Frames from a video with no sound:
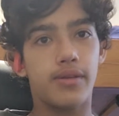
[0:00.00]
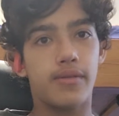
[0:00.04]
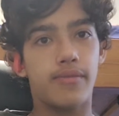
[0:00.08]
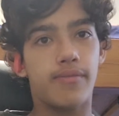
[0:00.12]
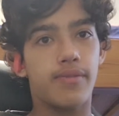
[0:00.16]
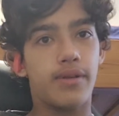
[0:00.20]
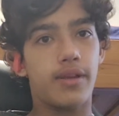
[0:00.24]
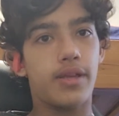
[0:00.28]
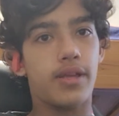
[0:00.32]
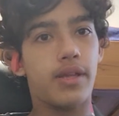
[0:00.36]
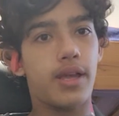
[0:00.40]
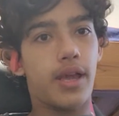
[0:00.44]

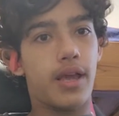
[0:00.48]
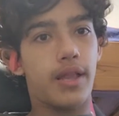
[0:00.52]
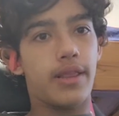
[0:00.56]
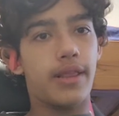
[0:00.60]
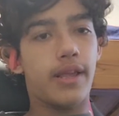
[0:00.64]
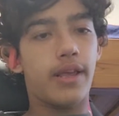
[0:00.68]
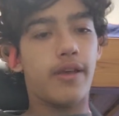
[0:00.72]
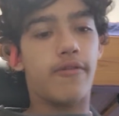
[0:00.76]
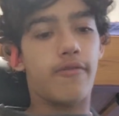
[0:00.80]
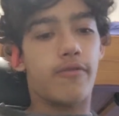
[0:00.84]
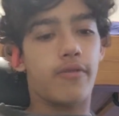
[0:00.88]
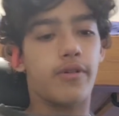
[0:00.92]
But I
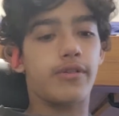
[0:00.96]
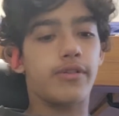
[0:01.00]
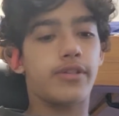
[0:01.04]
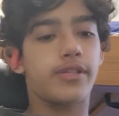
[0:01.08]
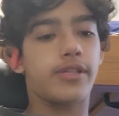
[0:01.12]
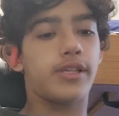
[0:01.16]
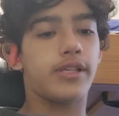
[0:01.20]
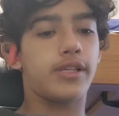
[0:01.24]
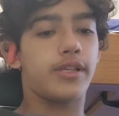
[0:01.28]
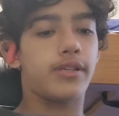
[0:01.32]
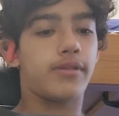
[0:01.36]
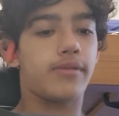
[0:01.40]
think
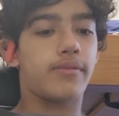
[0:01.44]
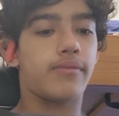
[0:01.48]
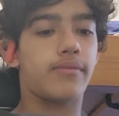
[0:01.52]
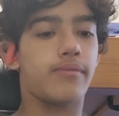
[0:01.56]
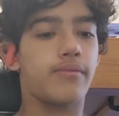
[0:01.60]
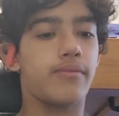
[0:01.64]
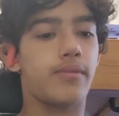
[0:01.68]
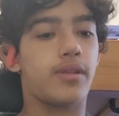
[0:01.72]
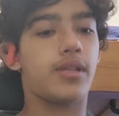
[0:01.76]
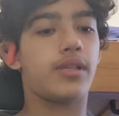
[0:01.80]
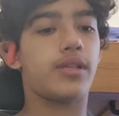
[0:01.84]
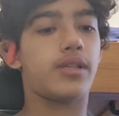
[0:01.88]
Wilson
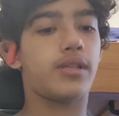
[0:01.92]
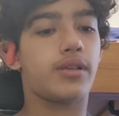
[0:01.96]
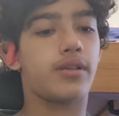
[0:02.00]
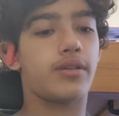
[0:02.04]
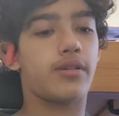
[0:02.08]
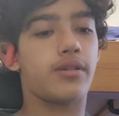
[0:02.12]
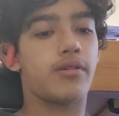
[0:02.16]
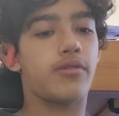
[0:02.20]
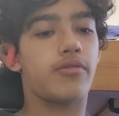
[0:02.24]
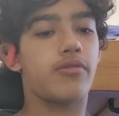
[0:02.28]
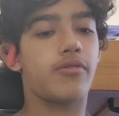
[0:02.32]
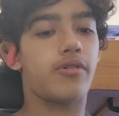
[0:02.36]
is a
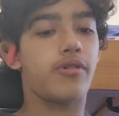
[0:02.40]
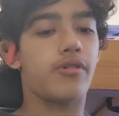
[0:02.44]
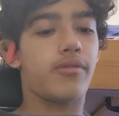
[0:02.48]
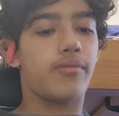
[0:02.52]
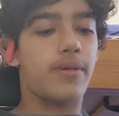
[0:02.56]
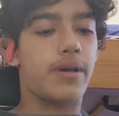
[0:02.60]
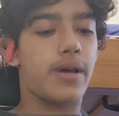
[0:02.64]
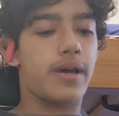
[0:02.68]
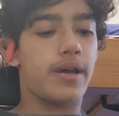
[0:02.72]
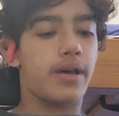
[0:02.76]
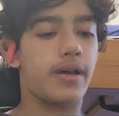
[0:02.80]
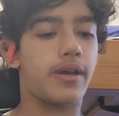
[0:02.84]
good
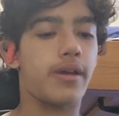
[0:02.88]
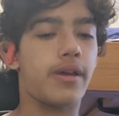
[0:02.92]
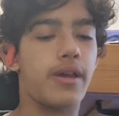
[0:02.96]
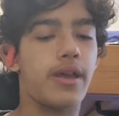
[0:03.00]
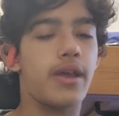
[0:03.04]
quarterback,